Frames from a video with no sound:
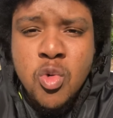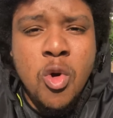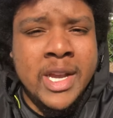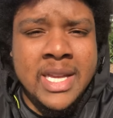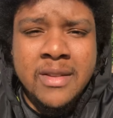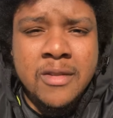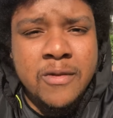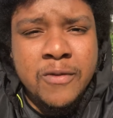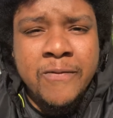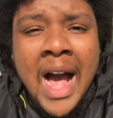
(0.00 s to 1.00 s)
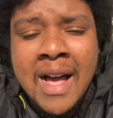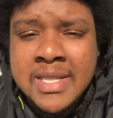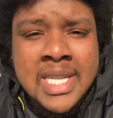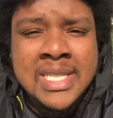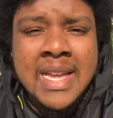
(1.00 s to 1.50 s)
working 5,
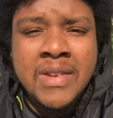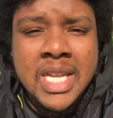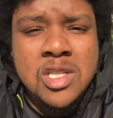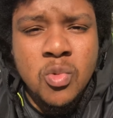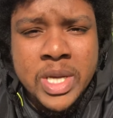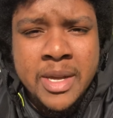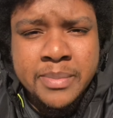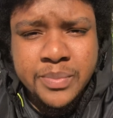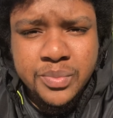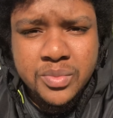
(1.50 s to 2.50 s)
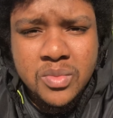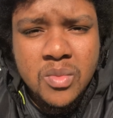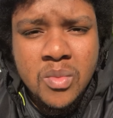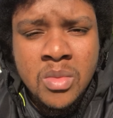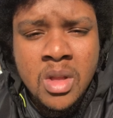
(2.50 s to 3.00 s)
6, 7 days a week.
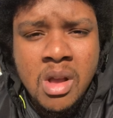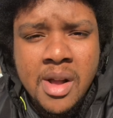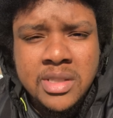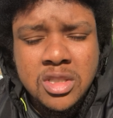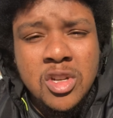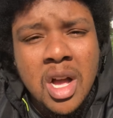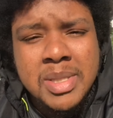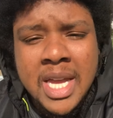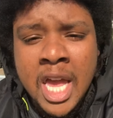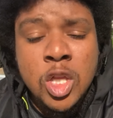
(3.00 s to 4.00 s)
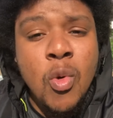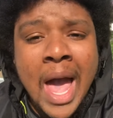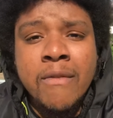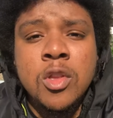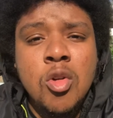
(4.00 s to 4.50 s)
You know what I'm saying? And you
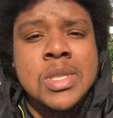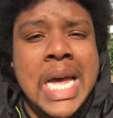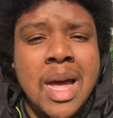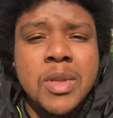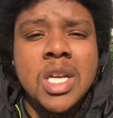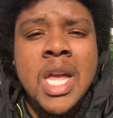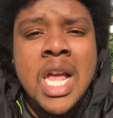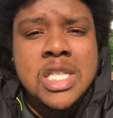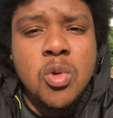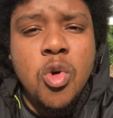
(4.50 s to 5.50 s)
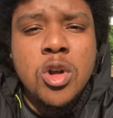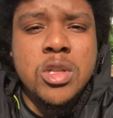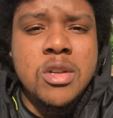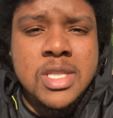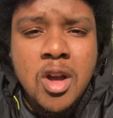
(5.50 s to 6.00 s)
have no time to work
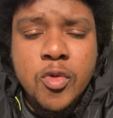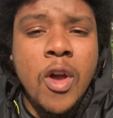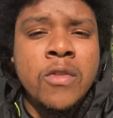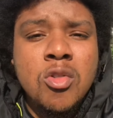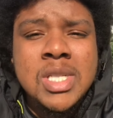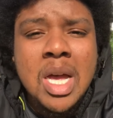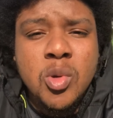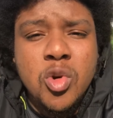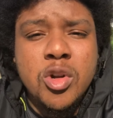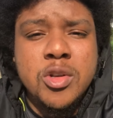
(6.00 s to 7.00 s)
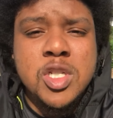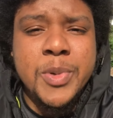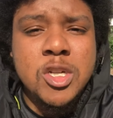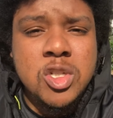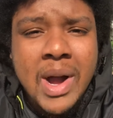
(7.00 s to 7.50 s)
on yourself. You have no time to work on your
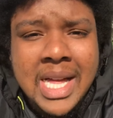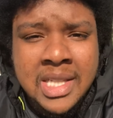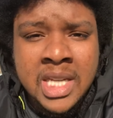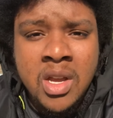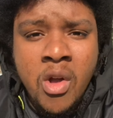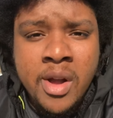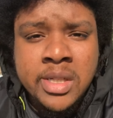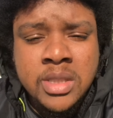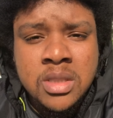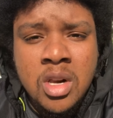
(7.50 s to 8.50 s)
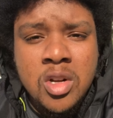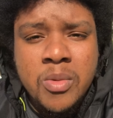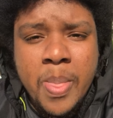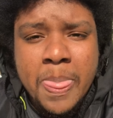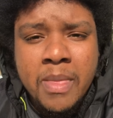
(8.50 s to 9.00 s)
spirituality.
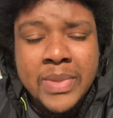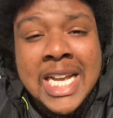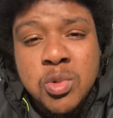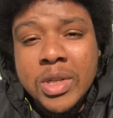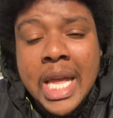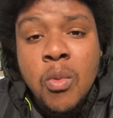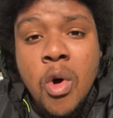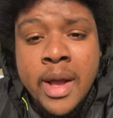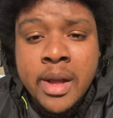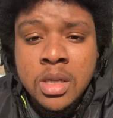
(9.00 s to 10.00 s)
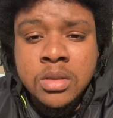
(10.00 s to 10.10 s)
That's what they want.